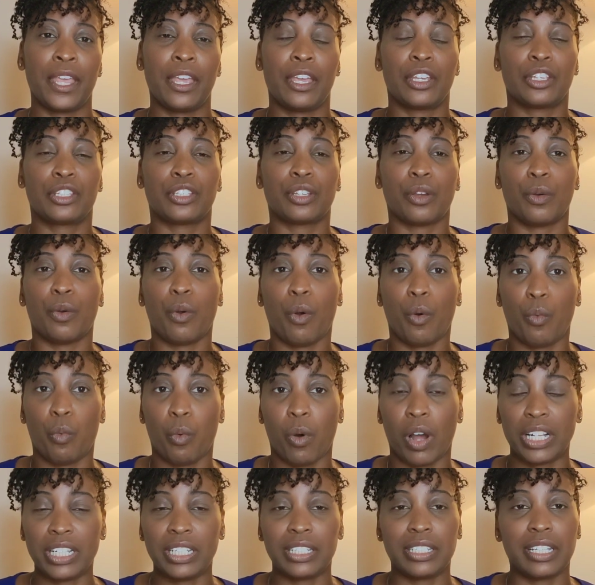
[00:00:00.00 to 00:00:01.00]
So
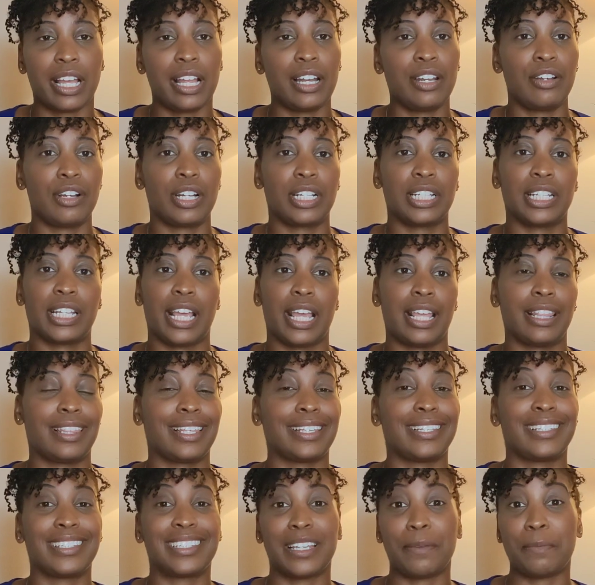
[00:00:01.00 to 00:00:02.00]
once I looked at the
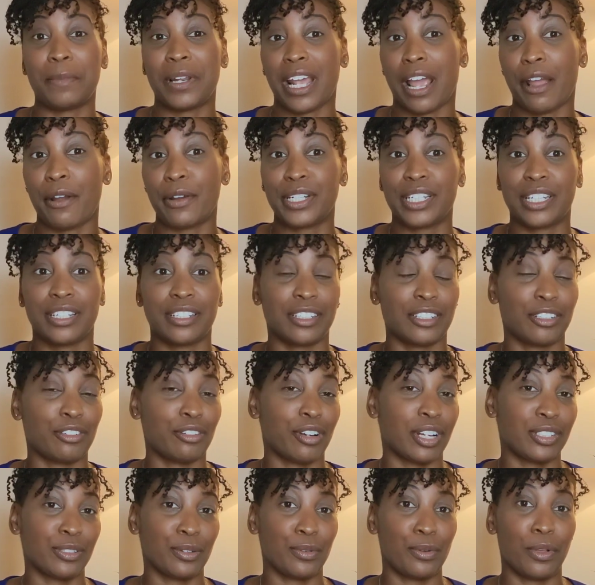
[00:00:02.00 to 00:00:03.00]
similarities
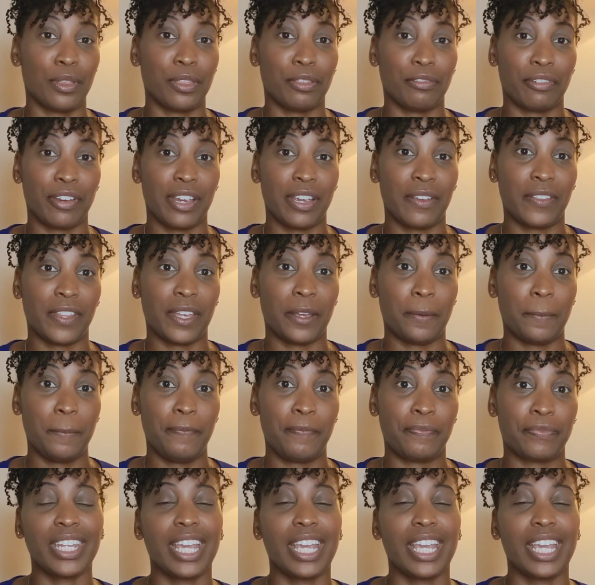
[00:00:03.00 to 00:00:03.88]
across all three of them,